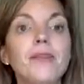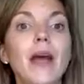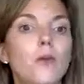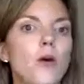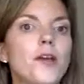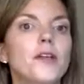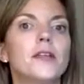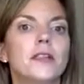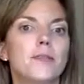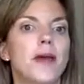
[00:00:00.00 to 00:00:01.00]
I want you
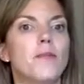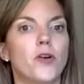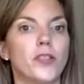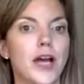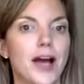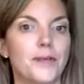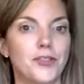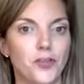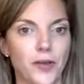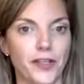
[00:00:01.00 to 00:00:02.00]
to spend more
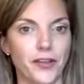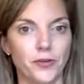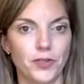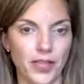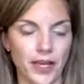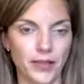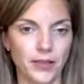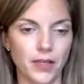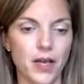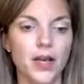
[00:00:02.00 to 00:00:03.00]
time doing those
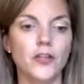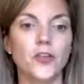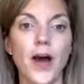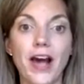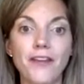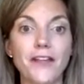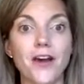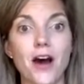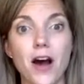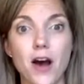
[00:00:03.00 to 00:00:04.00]
things. So I've had
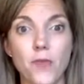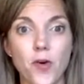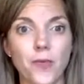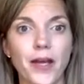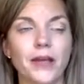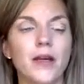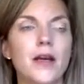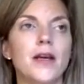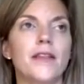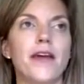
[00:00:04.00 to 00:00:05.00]
the aha
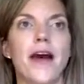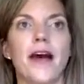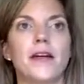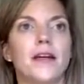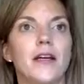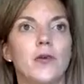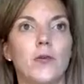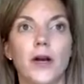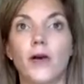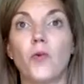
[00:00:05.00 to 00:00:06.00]
that
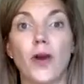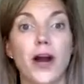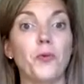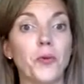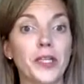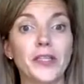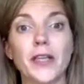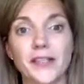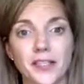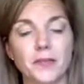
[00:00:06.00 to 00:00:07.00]
where I really
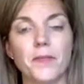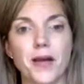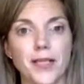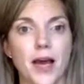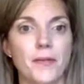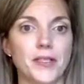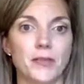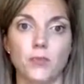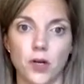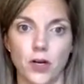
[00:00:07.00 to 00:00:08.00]
like to spend my time
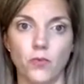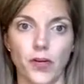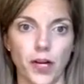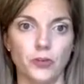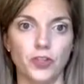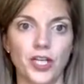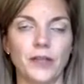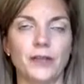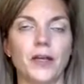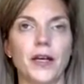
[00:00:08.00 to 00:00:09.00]
is one-on-one
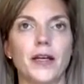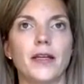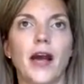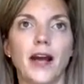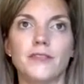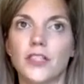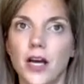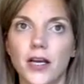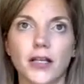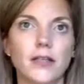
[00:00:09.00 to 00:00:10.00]
coaching. And I've
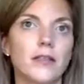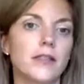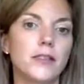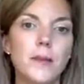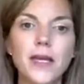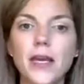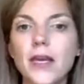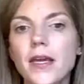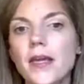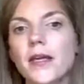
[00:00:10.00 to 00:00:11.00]
done
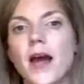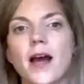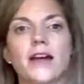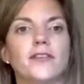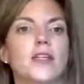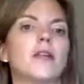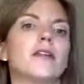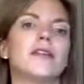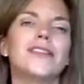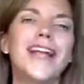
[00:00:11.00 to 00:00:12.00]
speaking, I've done
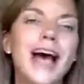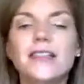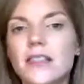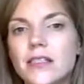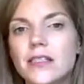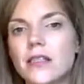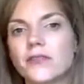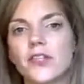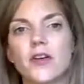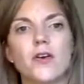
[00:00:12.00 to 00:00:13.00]
classes,
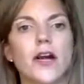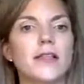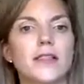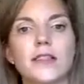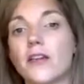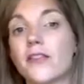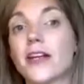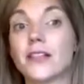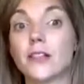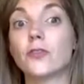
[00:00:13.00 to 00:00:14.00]
I've done all kinds of stuff, and I
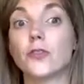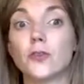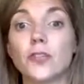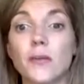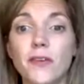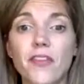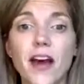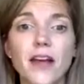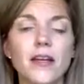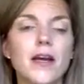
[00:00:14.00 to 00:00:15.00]
still do some of
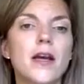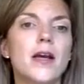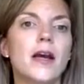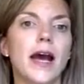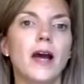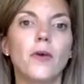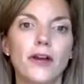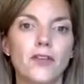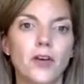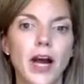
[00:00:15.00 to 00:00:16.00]
that.
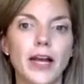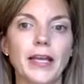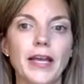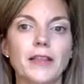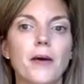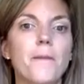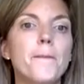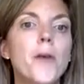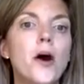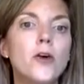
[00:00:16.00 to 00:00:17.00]
However, I get the
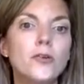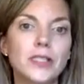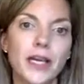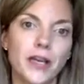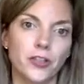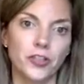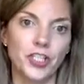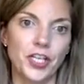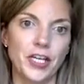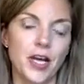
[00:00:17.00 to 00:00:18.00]
most
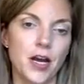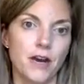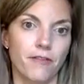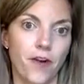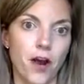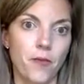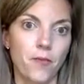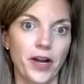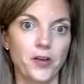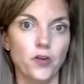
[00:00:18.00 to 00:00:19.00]
energy from
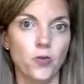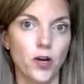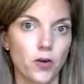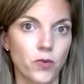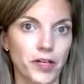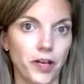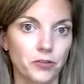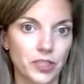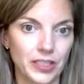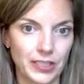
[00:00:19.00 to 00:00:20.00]
when I do one-on-one
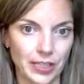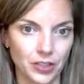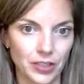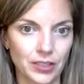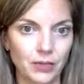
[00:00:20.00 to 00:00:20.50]
coaching sessions.